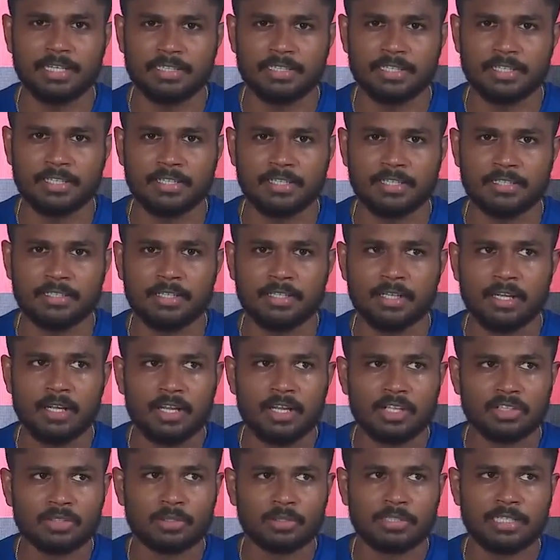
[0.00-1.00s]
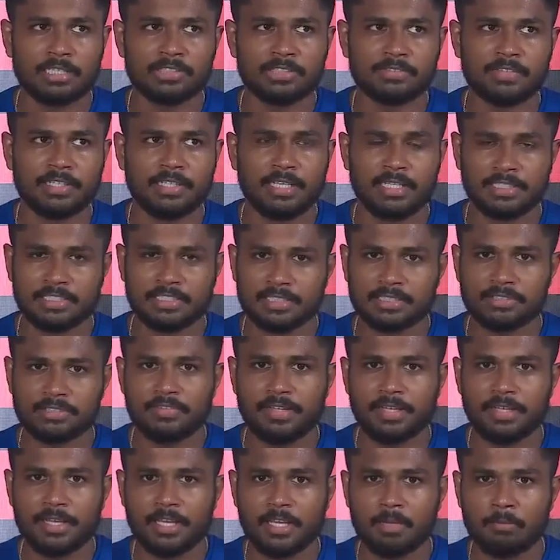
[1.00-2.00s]
I think uh, so that's why
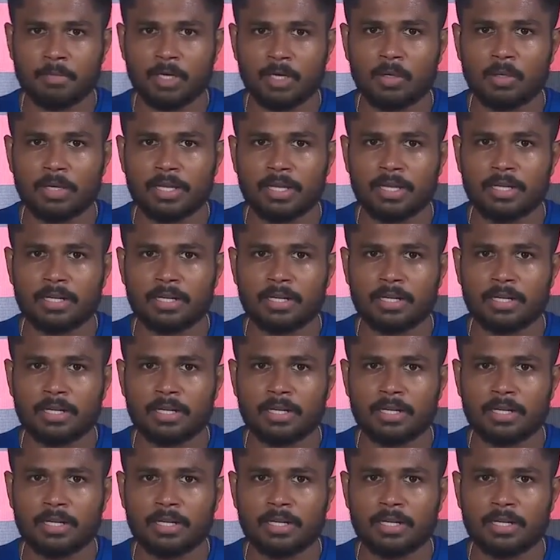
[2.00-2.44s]
SSV came out